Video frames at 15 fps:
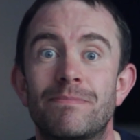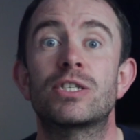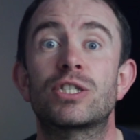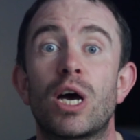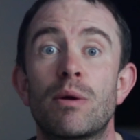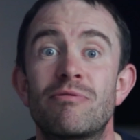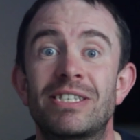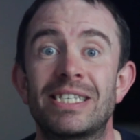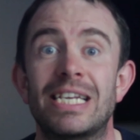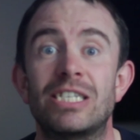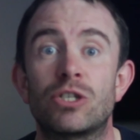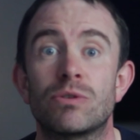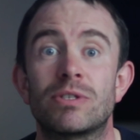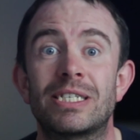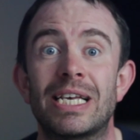Cyber
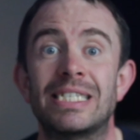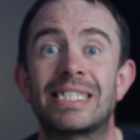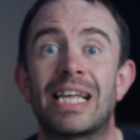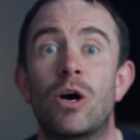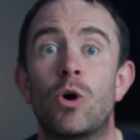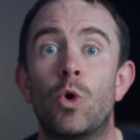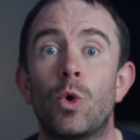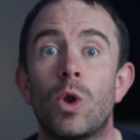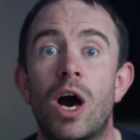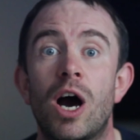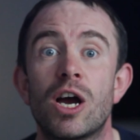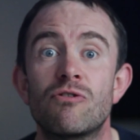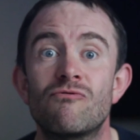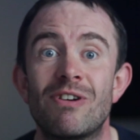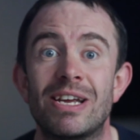Essentials says that all
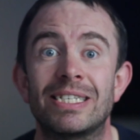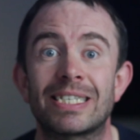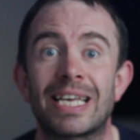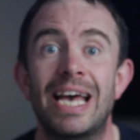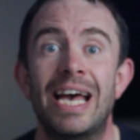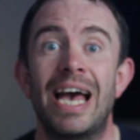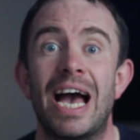high risk